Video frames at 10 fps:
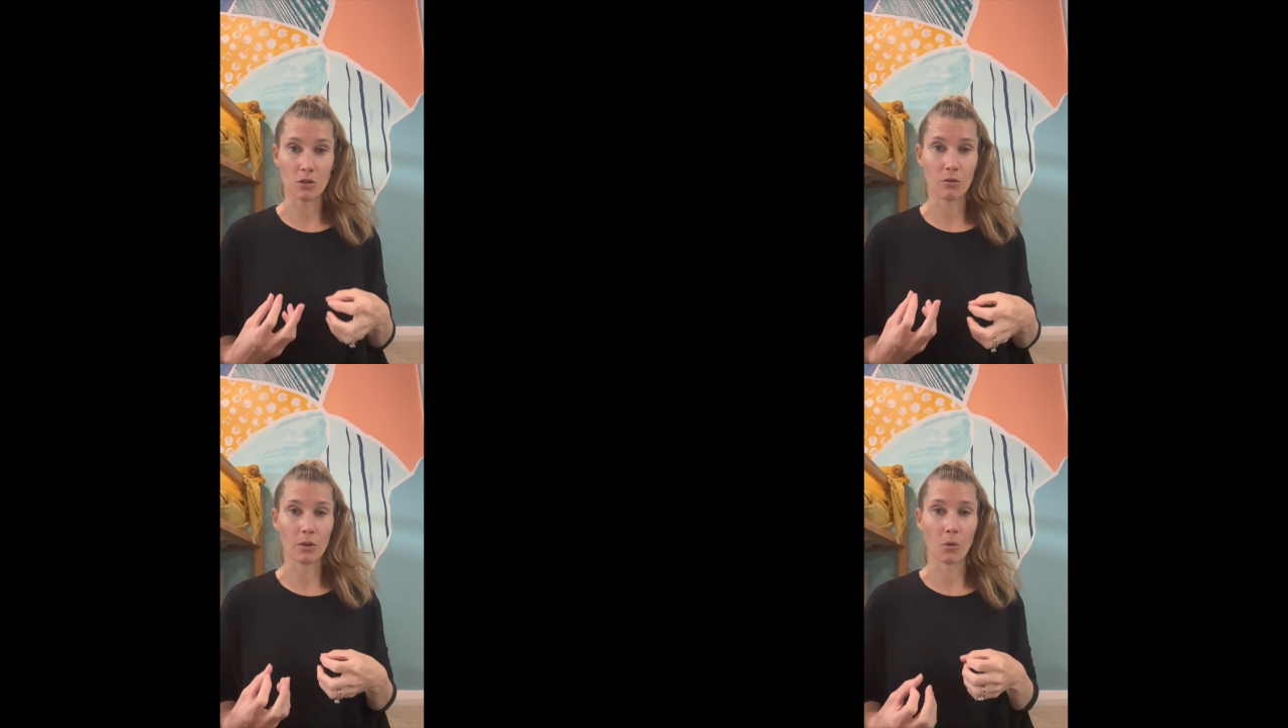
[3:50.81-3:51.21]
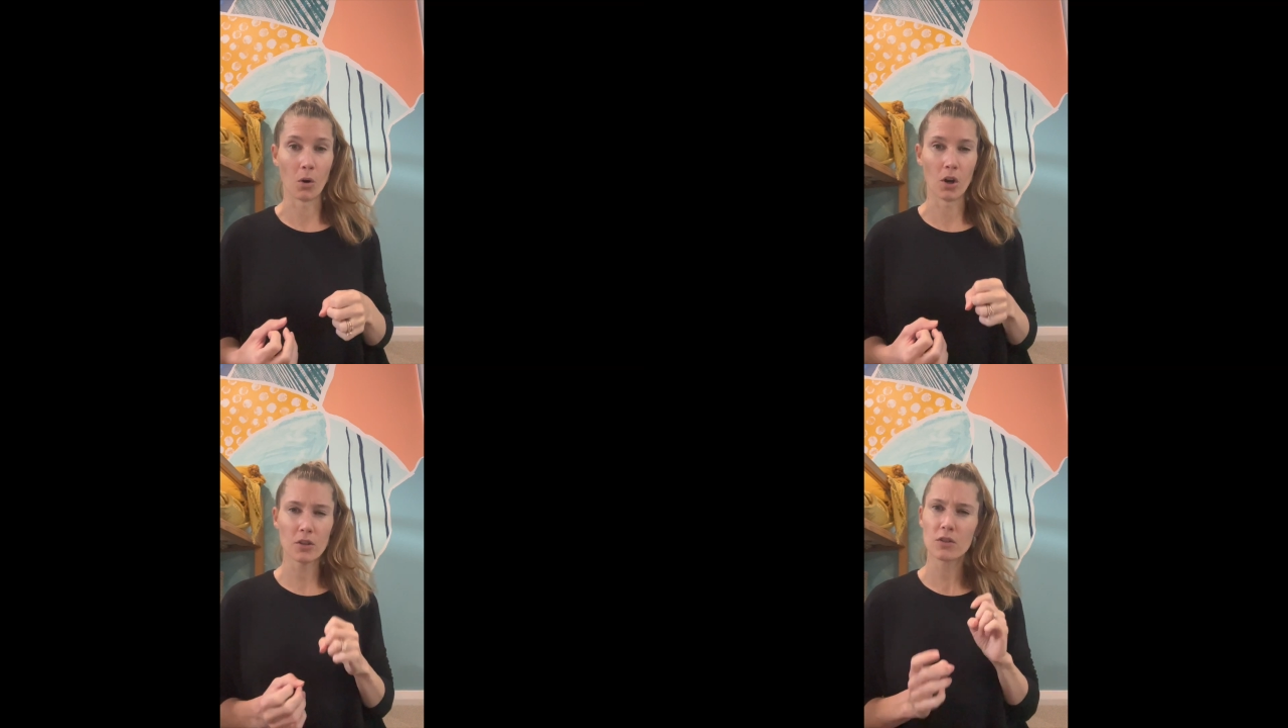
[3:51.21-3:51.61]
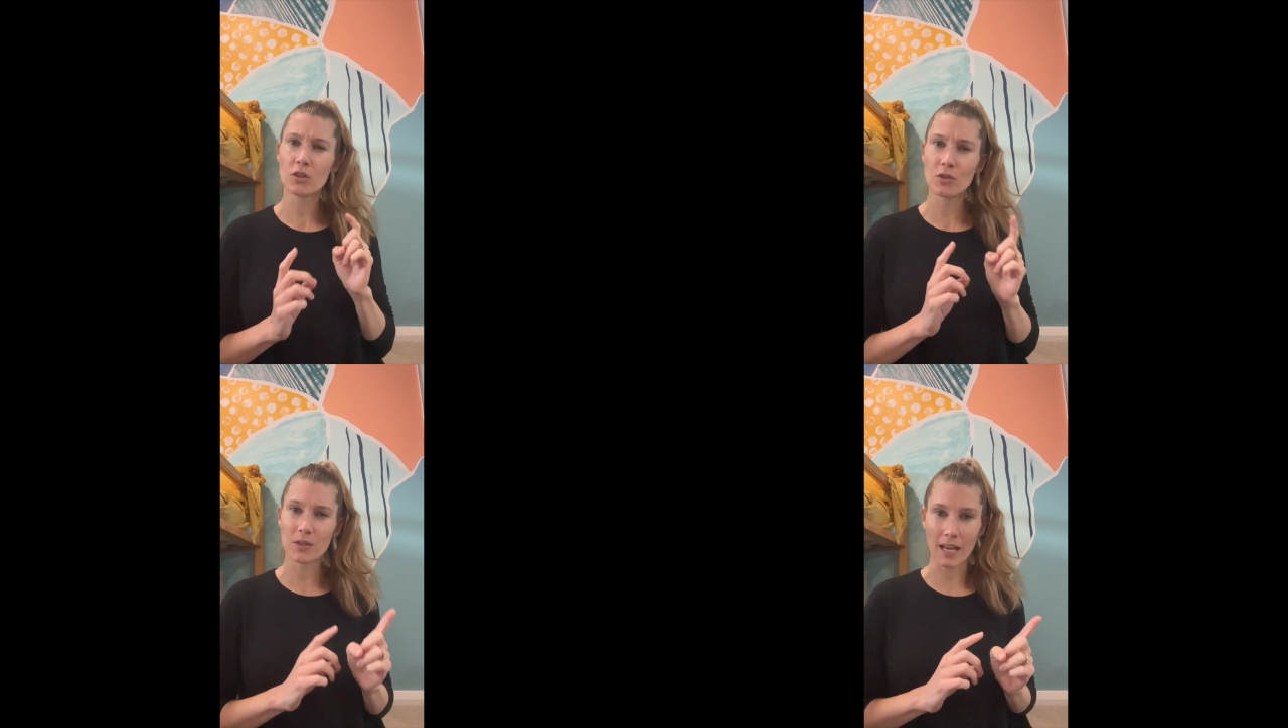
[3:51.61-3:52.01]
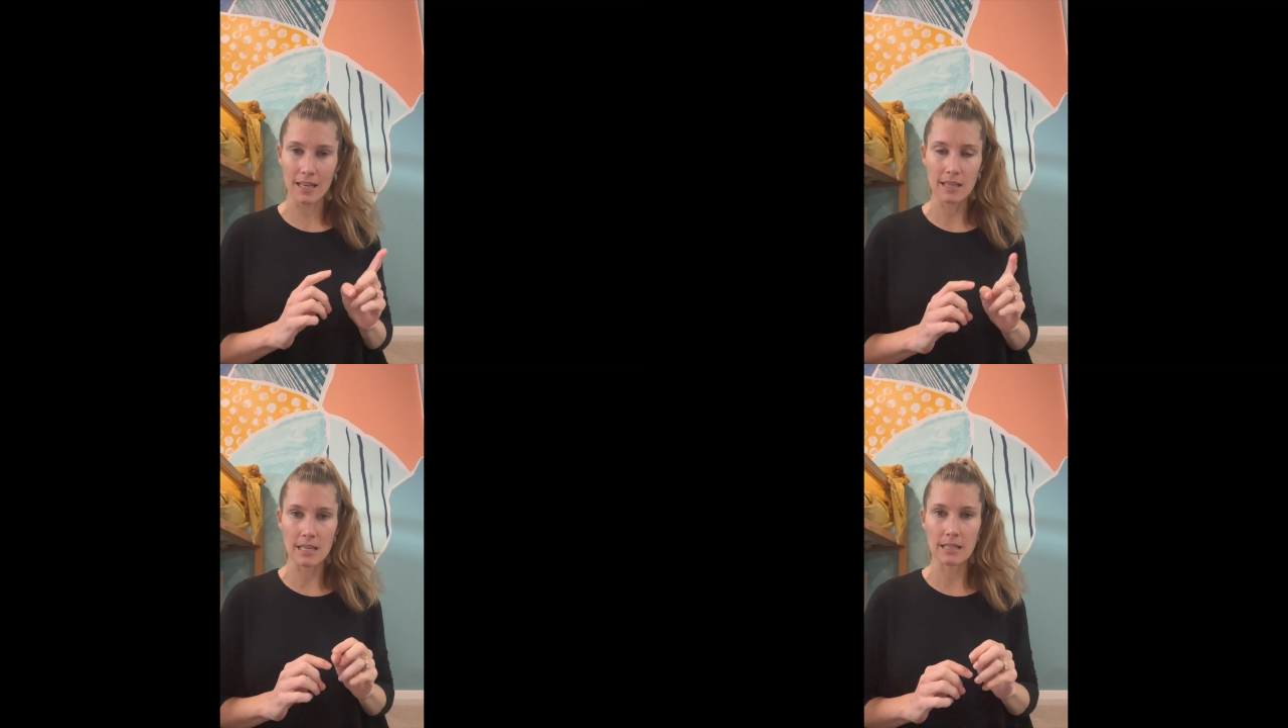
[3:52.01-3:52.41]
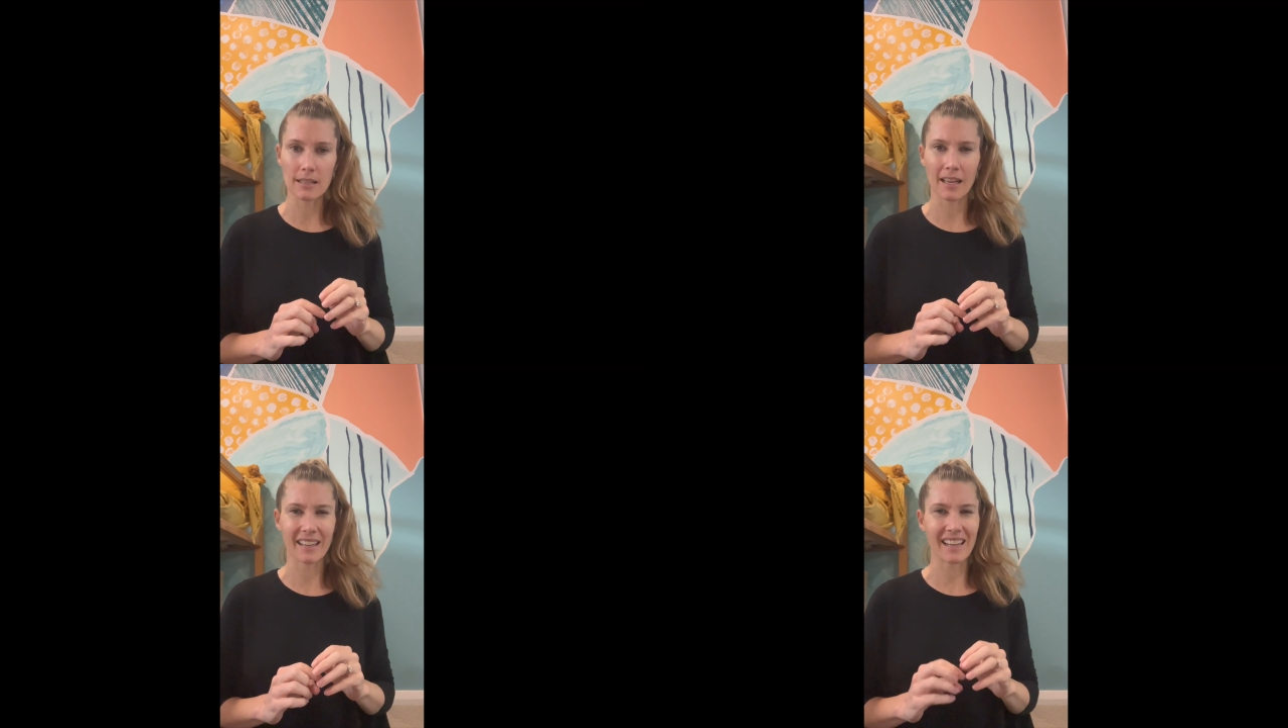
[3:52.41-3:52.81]
feel worse, you say things
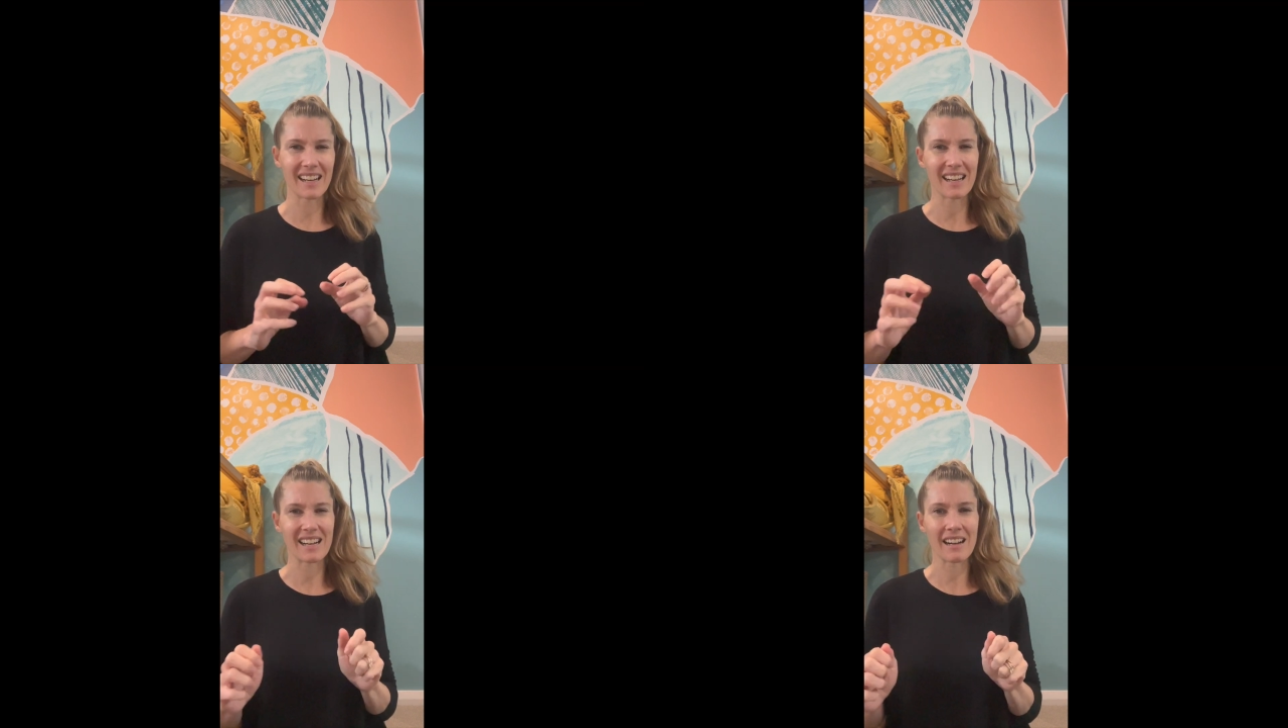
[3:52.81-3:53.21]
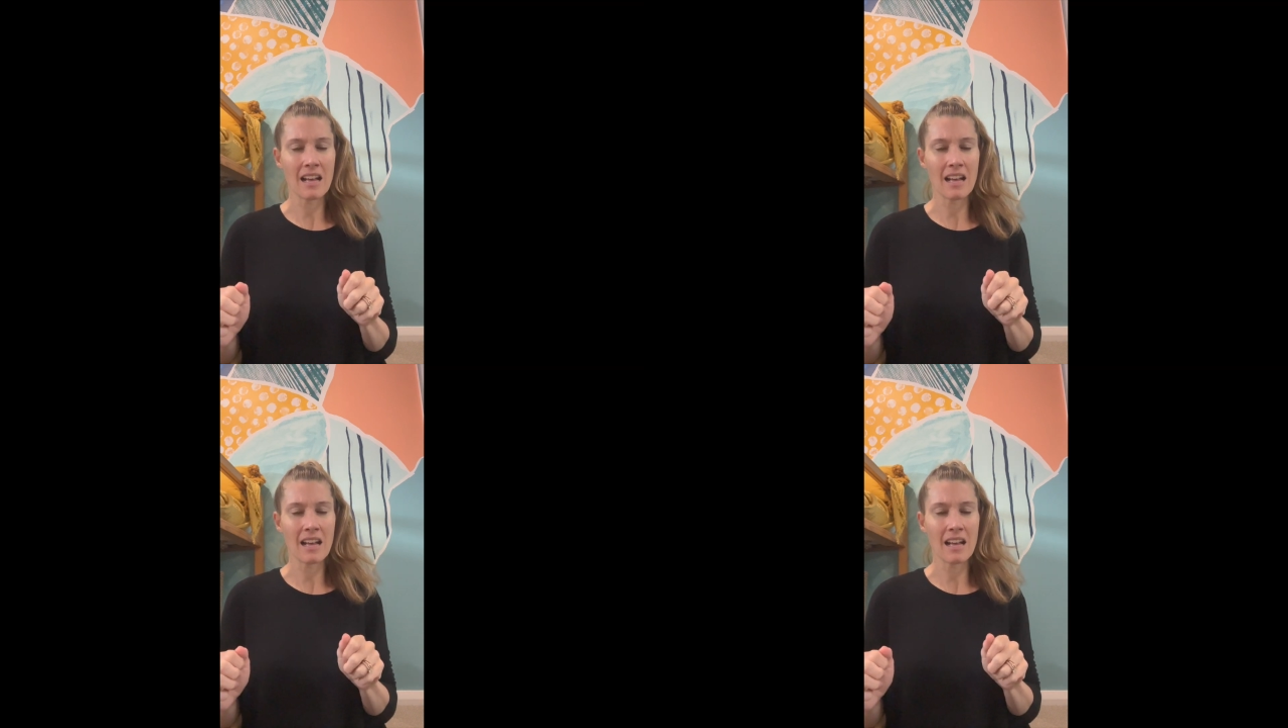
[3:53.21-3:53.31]
like, I